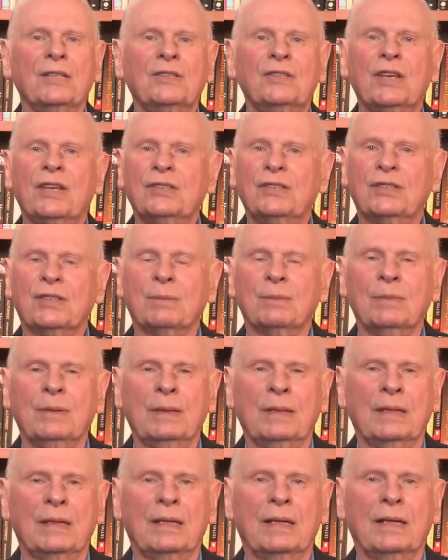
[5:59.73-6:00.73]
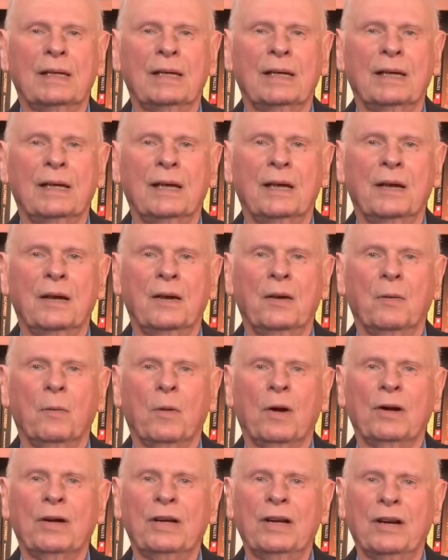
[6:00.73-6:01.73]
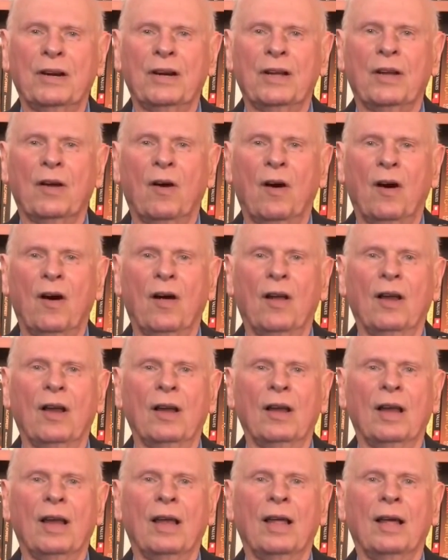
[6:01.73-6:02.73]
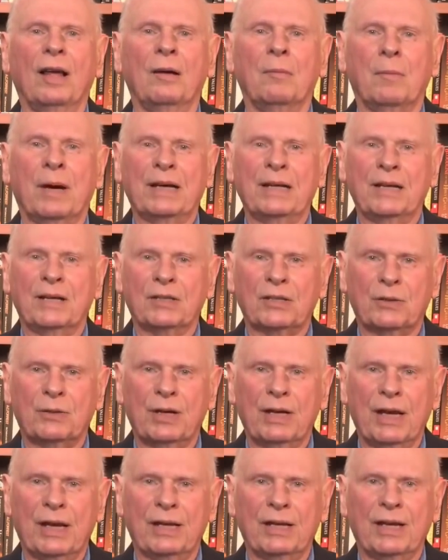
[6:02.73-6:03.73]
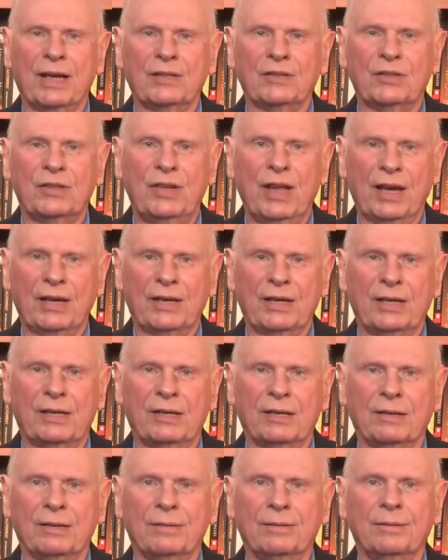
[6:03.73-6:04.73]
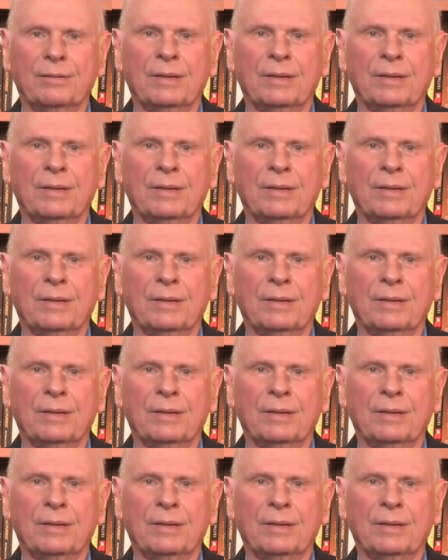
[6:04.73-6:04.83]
A system where nearly all money is created as debt,